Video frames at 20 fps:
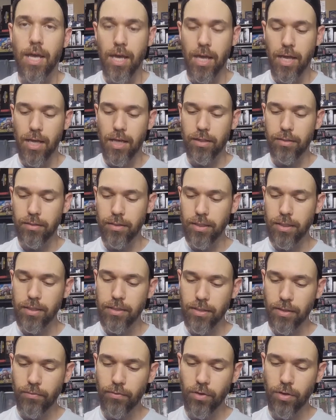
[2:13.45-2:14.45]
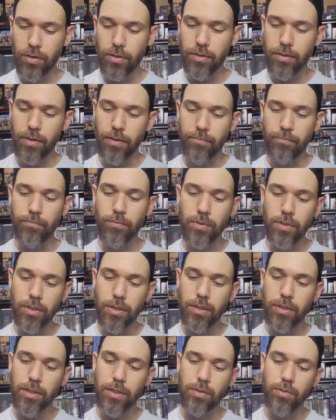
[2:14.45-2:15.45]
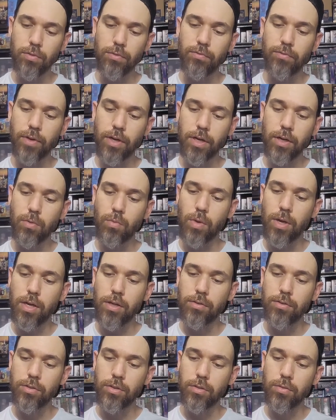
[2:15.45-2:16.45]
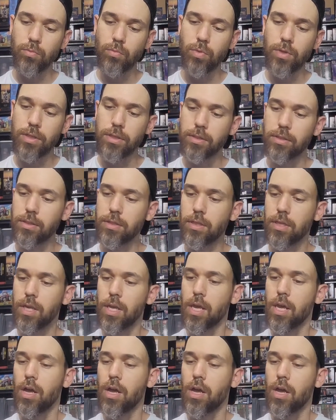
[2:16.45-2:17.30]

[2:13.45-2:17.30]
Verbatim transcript: Uh, these I've heard done, can do very well, certain ones